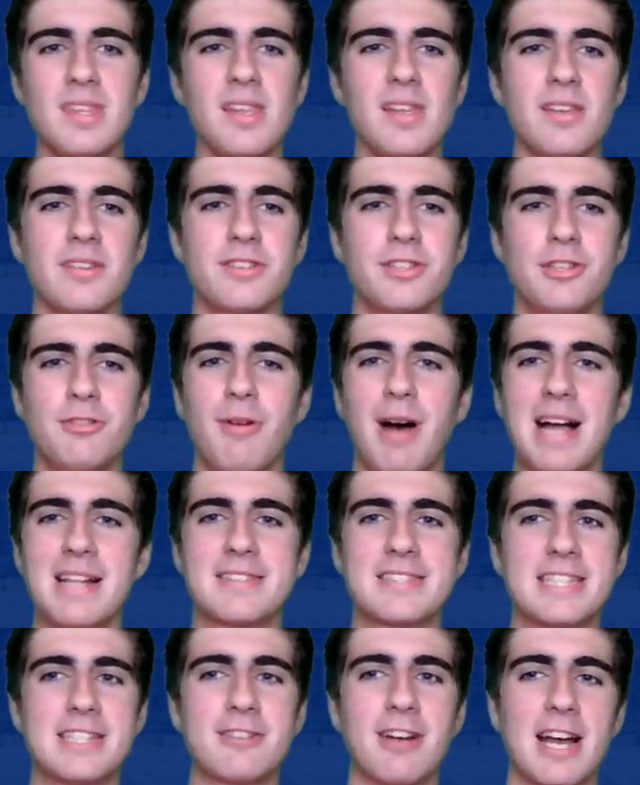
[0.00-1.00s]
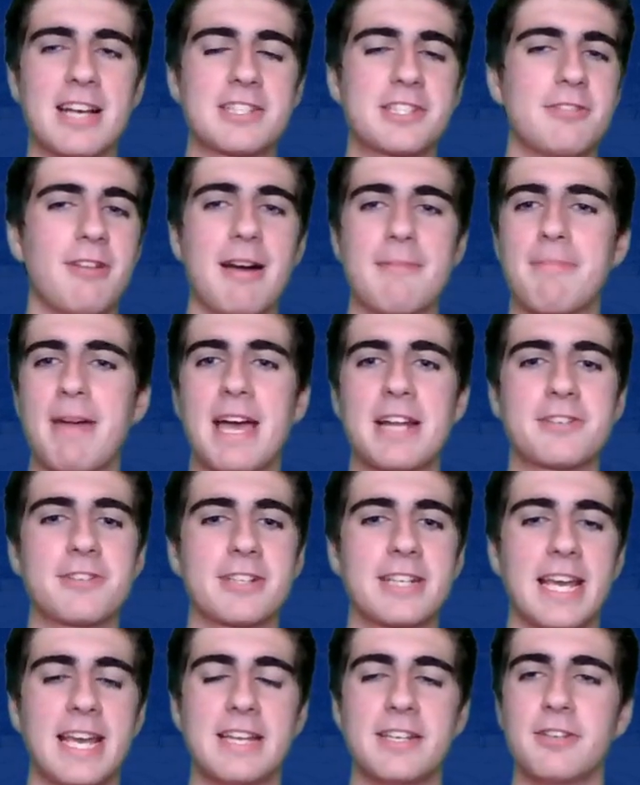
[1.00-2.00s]
Do you want Zegras? Do you want Patrick
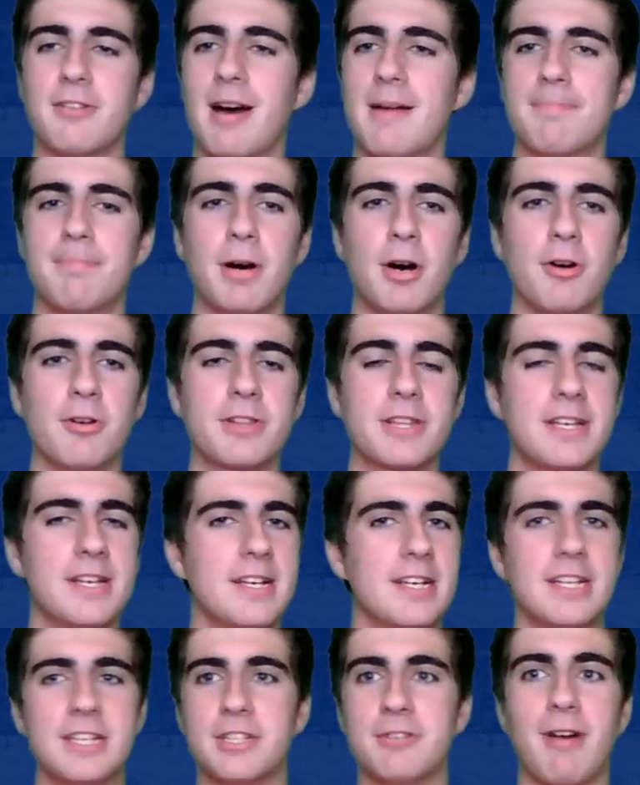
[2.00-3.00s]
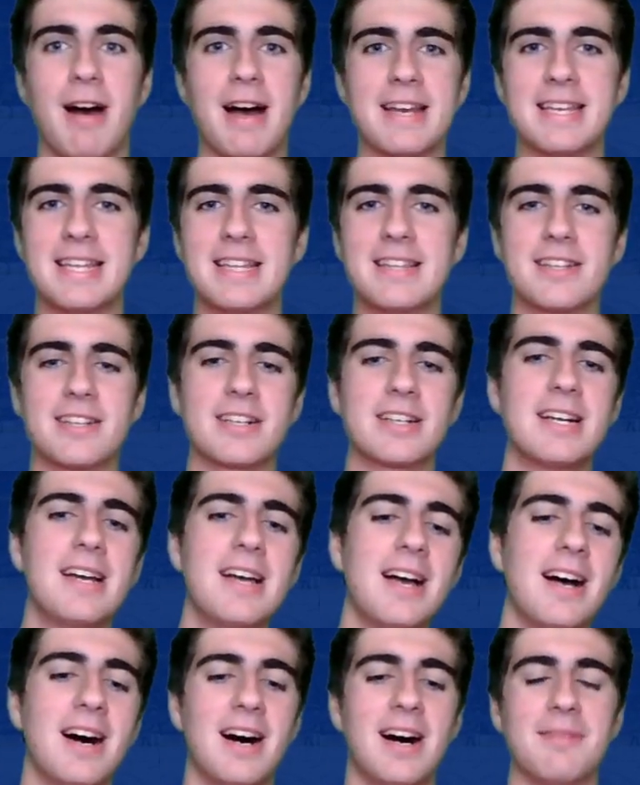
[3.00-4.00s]
Kane? Do you want both? Do you want neither?
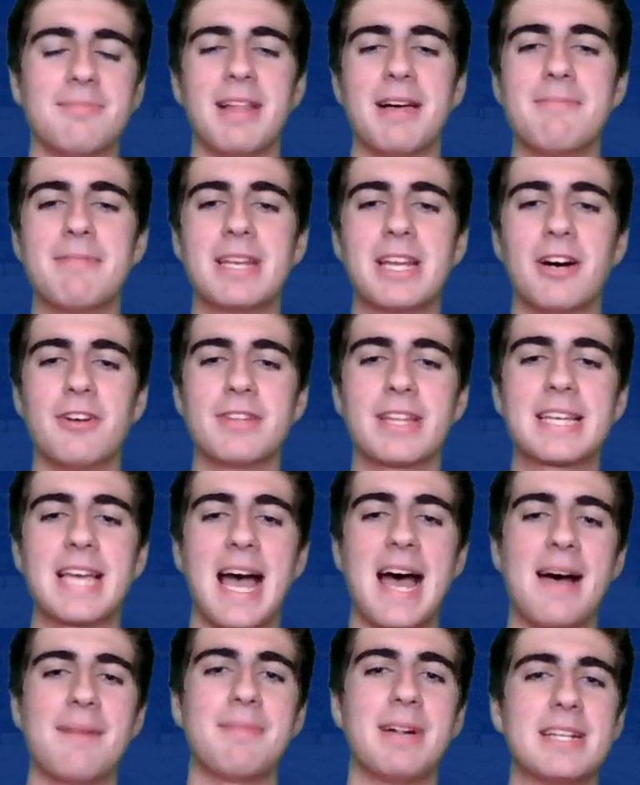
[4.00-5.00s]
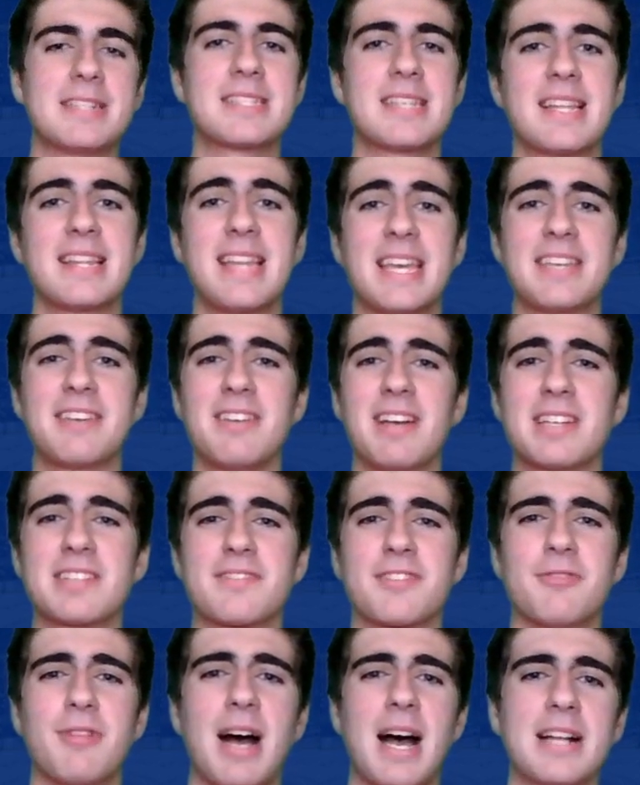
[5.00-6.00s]
Let me know in the comments. Thank you guys
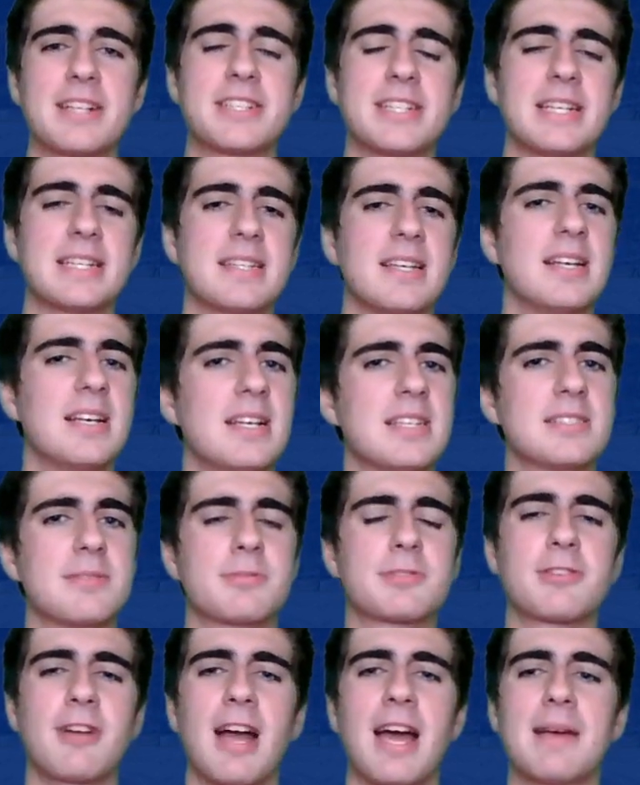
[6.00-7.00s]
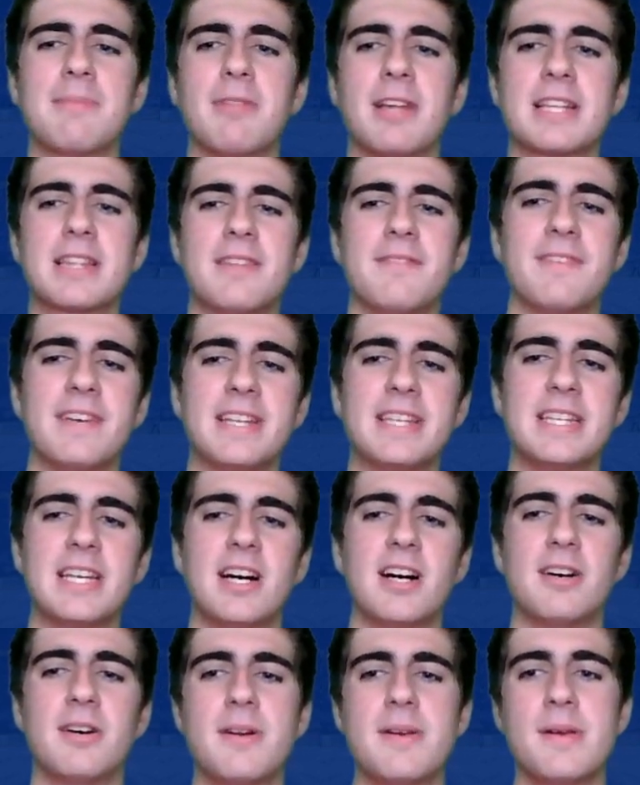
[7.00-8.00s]
for watching. Subscribe, like the
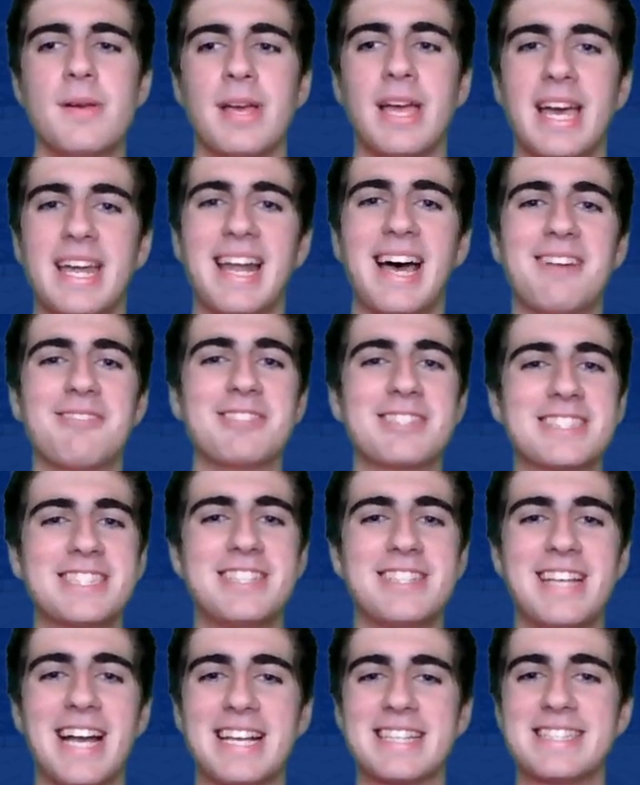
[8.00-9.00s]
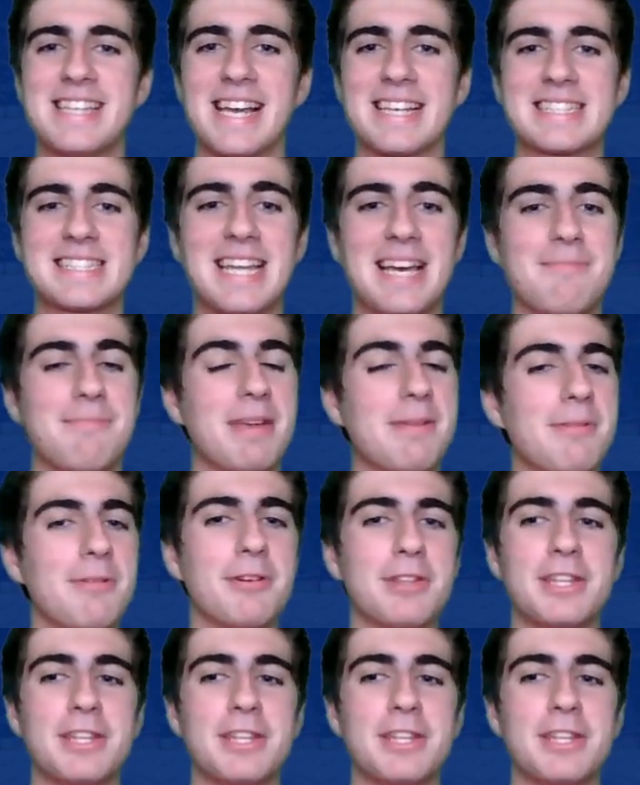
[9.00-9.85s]
video, and I will see you guys next time, maybe with an